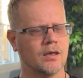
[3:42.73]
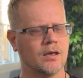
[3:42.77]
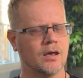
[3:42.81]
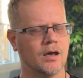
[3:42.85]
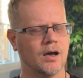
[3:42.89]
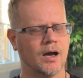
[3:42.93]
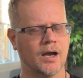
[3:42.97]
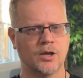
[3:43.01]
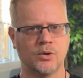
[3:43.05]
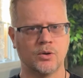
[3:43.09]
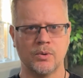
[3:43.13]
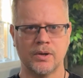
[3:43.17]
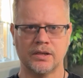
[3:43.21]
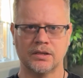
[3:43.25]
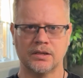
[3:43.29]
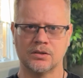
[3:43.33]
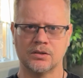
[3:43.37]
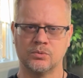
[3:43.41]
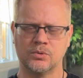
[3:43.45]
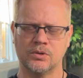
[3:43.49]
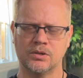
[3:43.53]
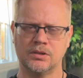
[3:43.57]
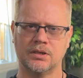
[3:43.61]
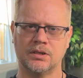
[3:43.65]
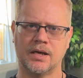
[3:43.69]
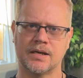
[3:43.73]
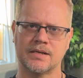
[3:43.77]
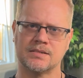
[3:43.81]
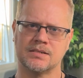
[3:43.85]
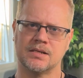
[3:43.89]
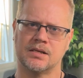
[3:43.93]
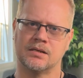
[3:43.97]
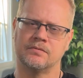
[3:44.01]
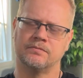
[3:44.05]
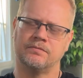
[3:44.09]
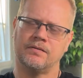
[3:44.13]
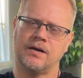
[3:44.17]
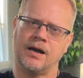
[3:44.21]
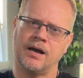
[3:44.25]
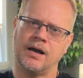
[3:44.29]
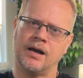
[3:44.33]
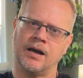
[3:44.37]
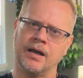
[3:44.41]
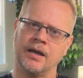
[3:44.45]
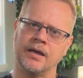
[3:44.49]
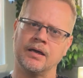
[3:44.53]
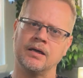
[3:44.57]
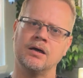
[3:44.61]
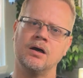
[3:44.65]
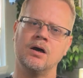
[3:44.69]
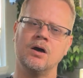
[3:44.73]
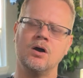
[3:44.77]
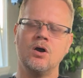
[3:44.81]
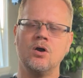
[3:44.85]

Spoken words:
I quickly realized that if I